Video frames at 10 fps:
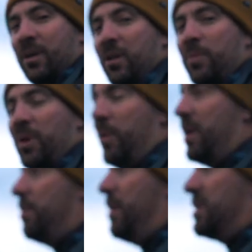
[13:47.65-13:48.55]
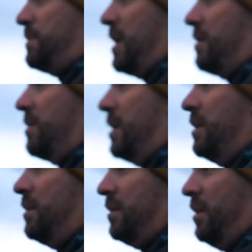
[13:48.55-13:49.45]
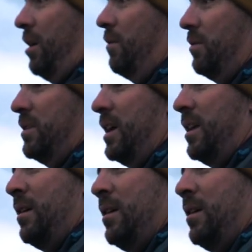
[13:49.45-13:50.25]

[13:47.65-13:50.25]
a little bit of wind much better than the Oru did.